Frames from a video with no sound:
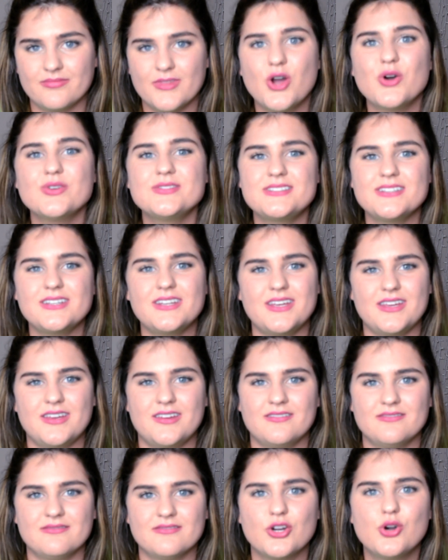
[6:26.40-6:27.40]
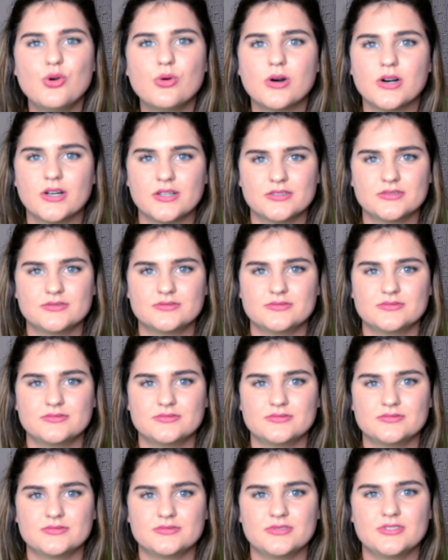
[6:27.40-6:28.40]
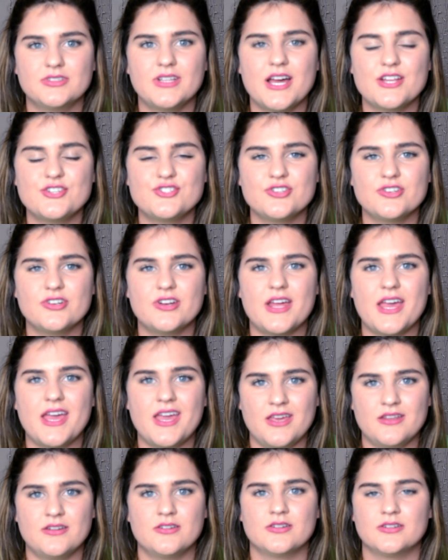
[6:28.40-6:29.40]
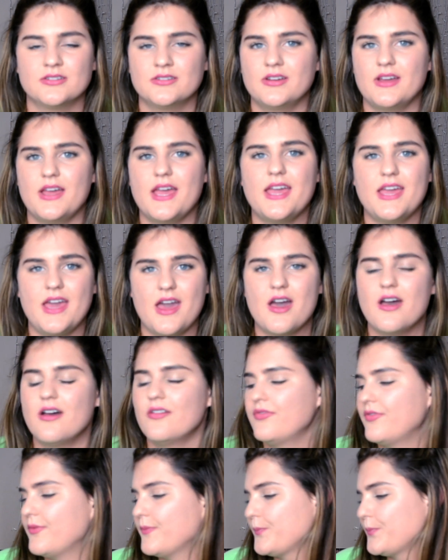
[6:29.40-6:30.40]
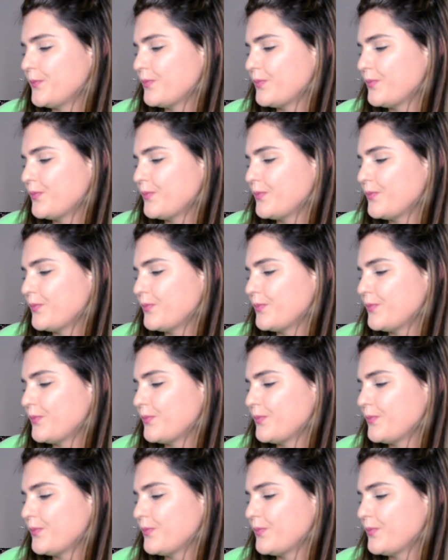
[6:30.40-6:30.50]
OCD. Cool. Glad you're anal. AF.